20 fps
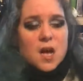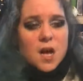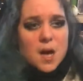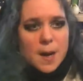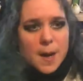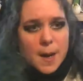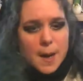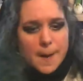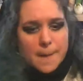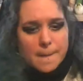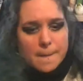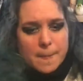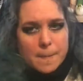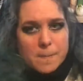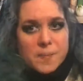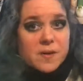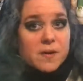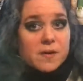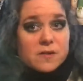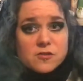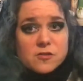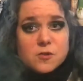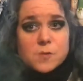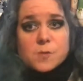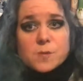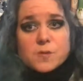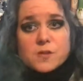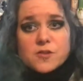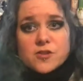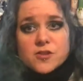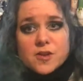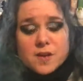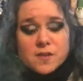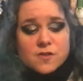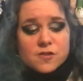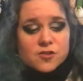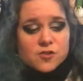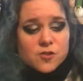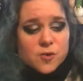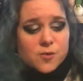but I do appreciate
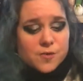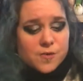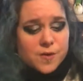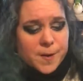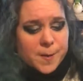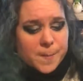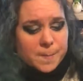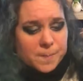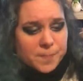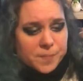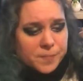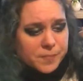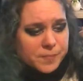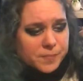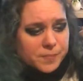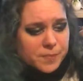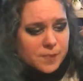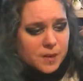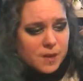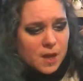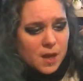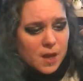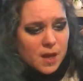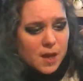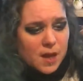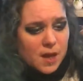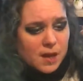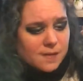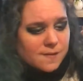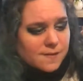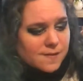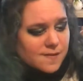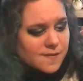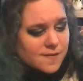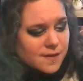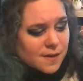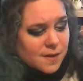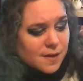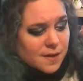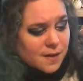the genre. And
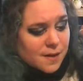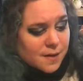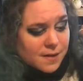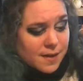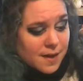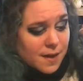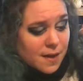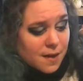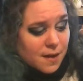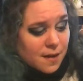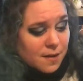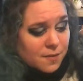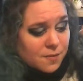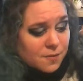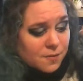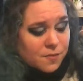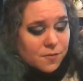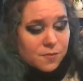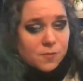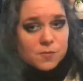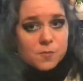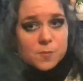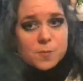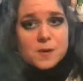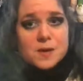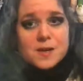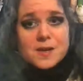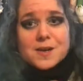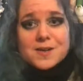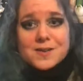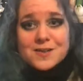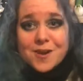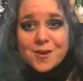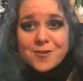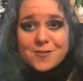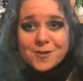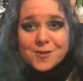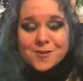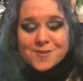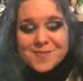yeah, I thought this was a pretty good
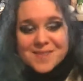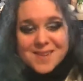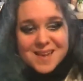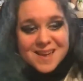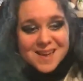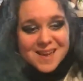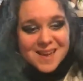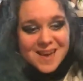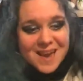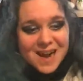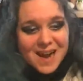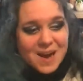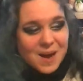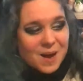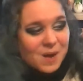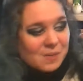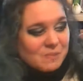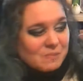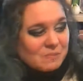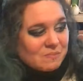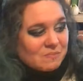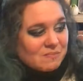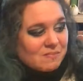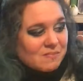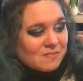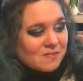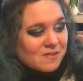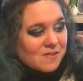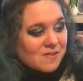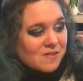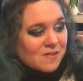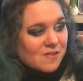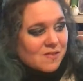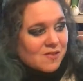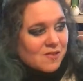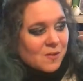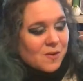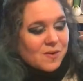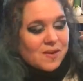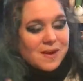novel.
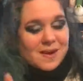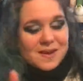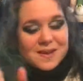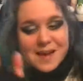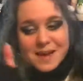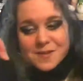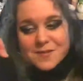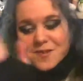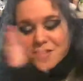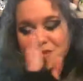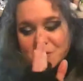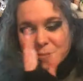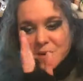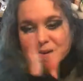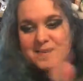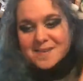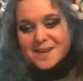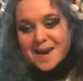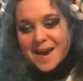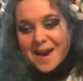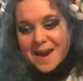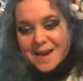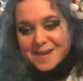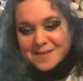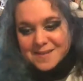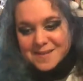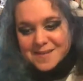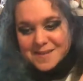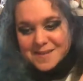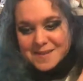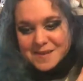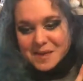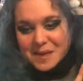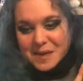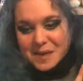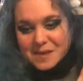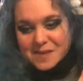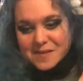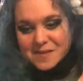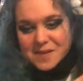So I gave it to my dad
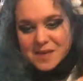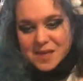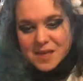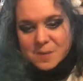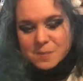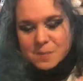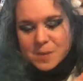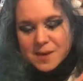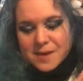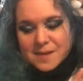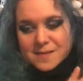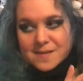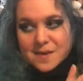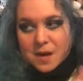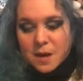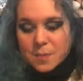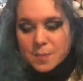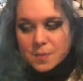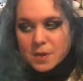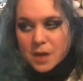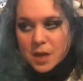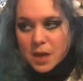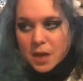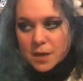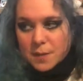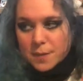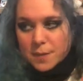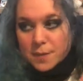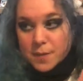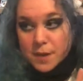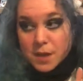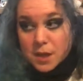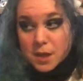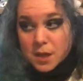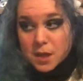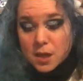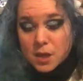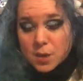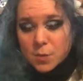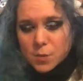because he picked up, I
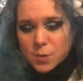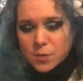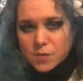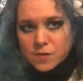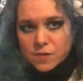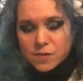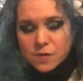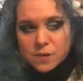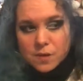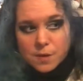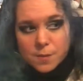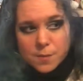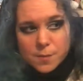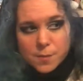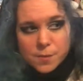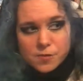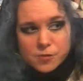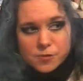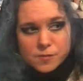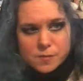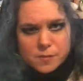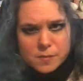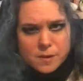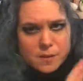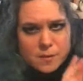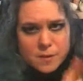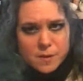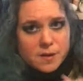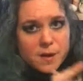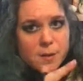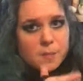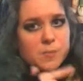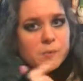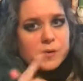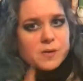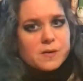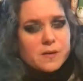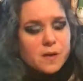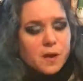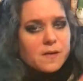think it was, I can't remember which, a
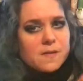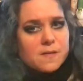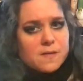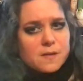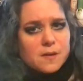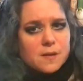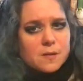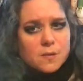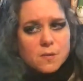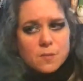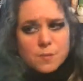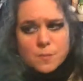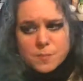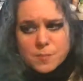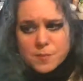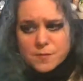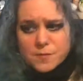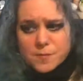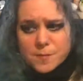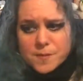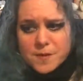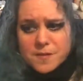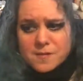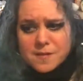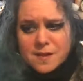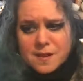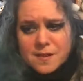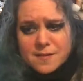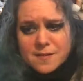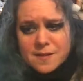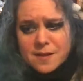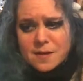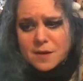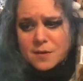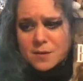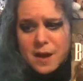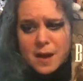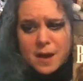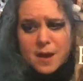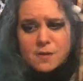book, like a sequel book from this, and he said,
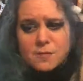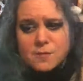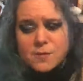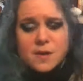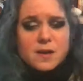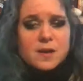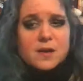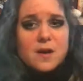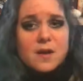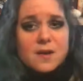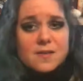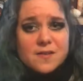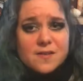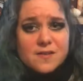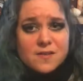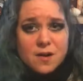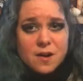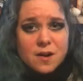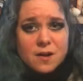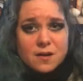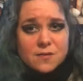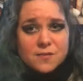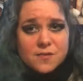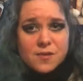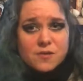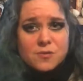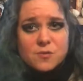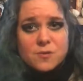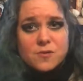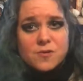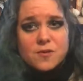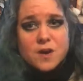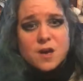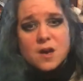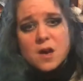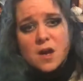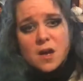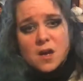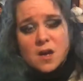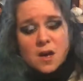okay, I really like the style of this author.
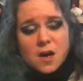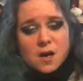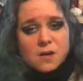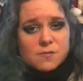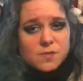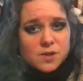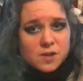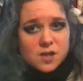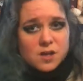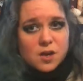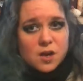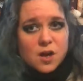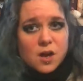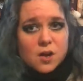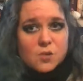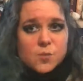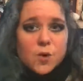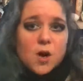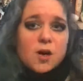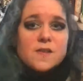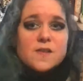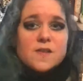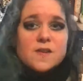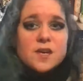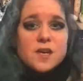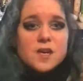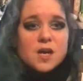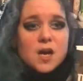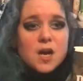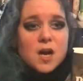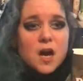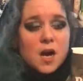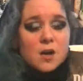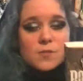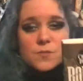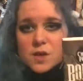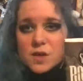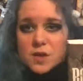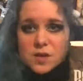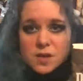I really like her writing. I
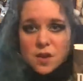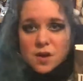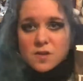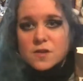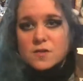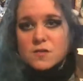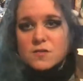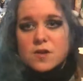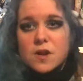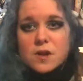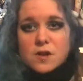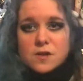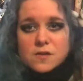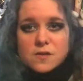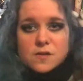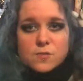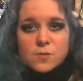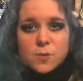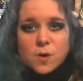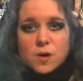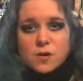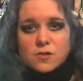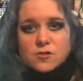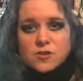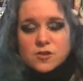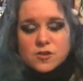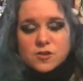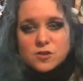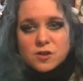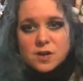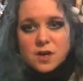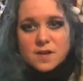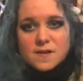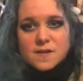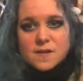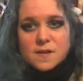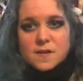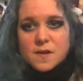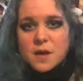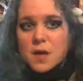really like the alternative world she's
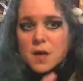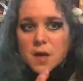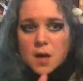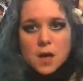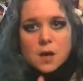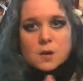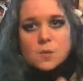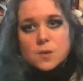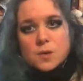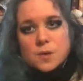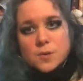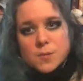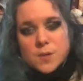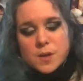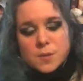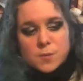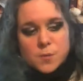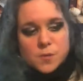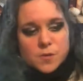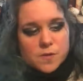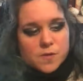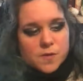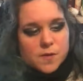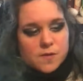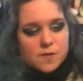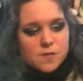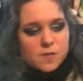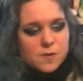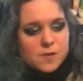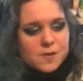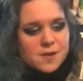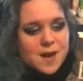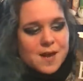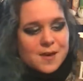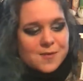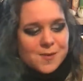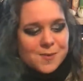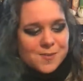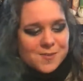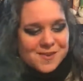created. I want to read more of this. So I
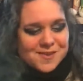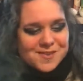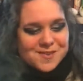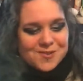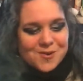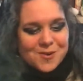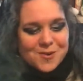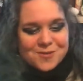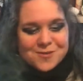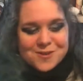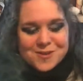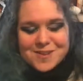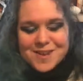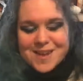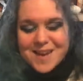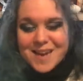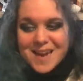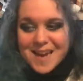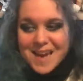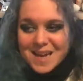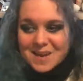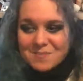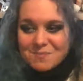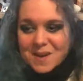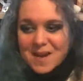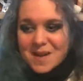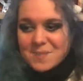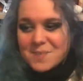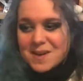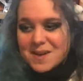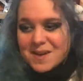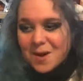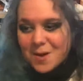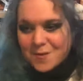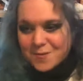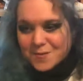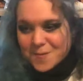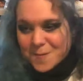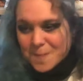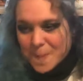gave him this novel. It made me
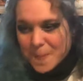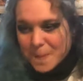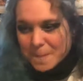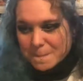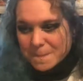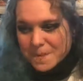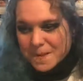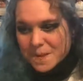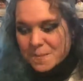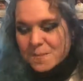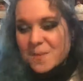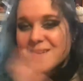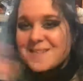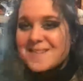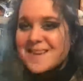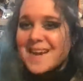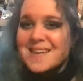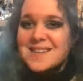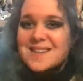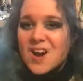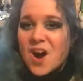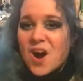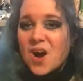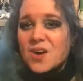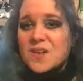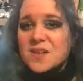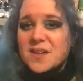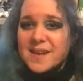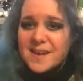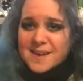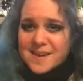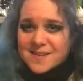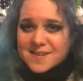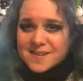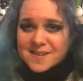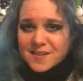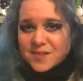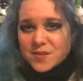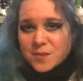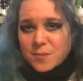laugh. My dad can't eat
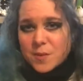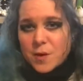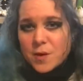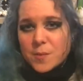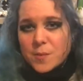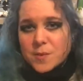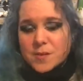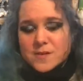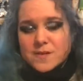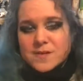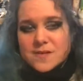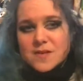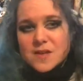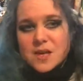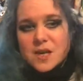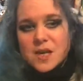at the moment.